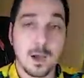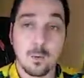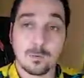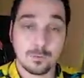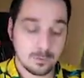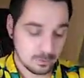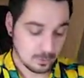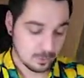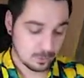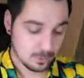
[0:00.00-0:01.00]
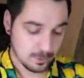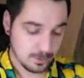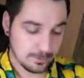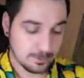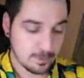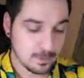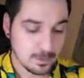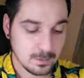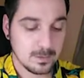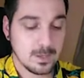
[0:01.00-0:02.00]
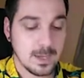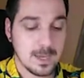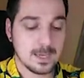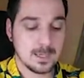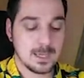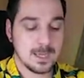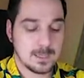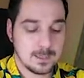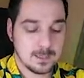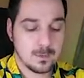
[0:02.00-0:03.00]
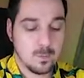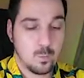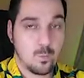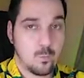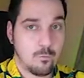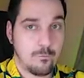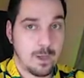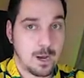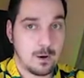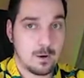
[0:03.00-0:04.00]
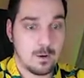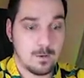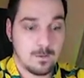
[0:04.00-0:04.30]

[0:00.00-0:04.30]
a one, two, three, four, and a fire.